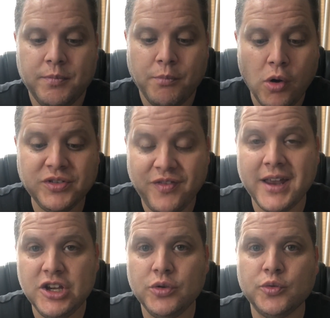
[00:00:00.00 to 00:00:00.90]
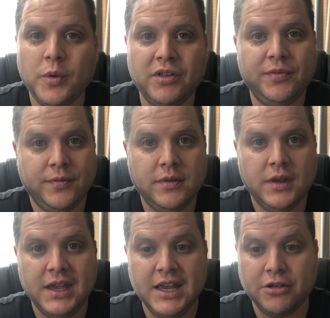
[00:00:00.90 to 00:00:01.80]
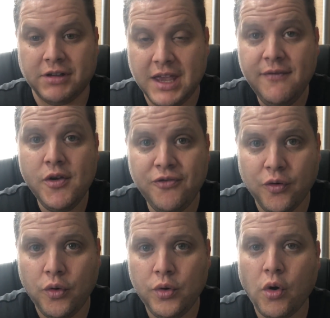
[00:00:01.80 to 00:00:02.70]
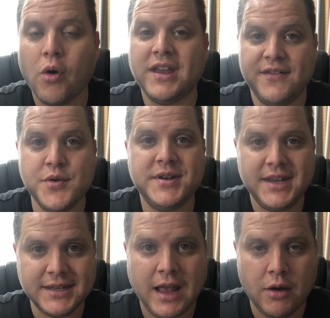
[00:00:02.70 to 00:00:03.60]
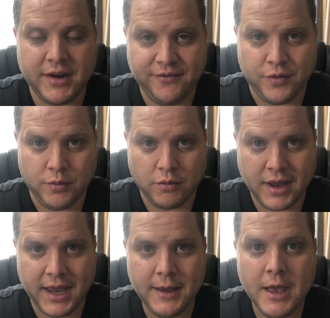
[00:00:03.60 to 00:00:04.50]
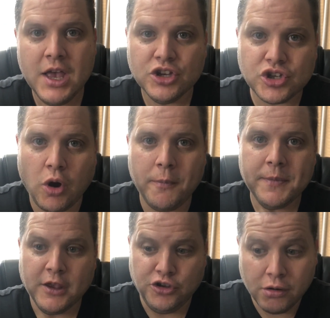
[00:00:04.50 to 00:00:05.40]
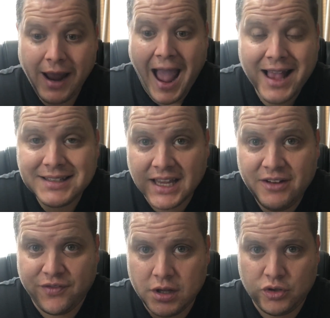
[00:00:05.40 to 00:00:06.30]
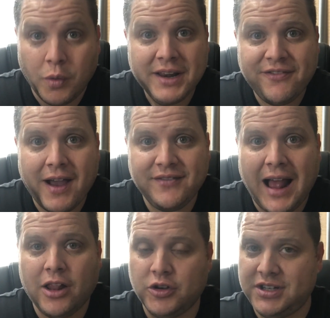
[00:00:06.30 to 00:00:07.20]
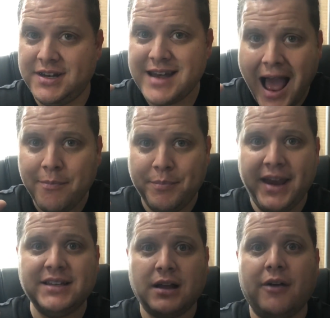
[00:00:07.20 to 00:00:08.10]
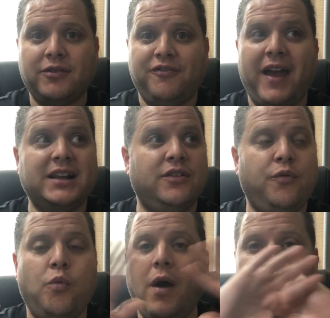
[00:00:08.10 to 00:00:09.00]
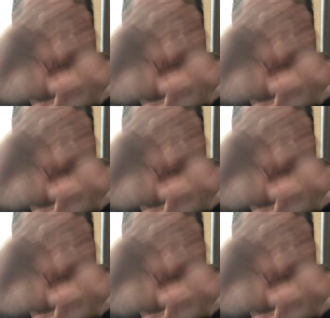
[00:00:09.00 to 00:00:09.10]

most venues will either give you food or give you a discount in food, okay? So you're asking for the $25 not based off the fact of what